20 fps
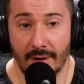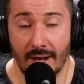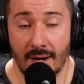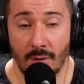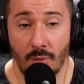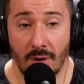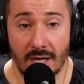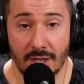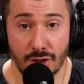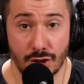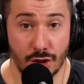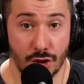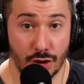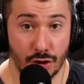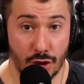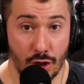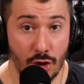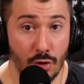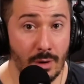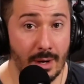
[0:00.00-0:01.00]
I watched
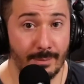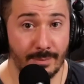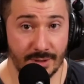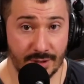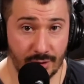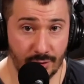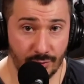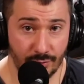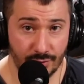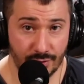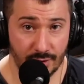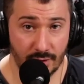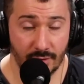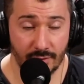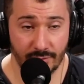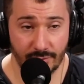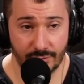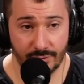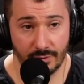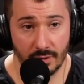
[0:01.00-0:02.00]
2 episodes
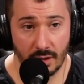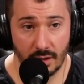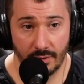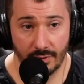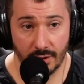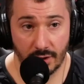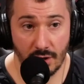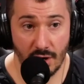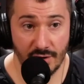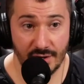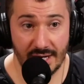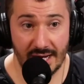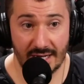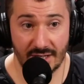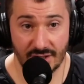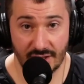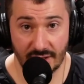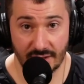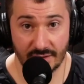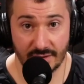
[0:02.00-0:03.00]
of the
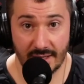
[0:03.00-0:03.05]
Kardashians,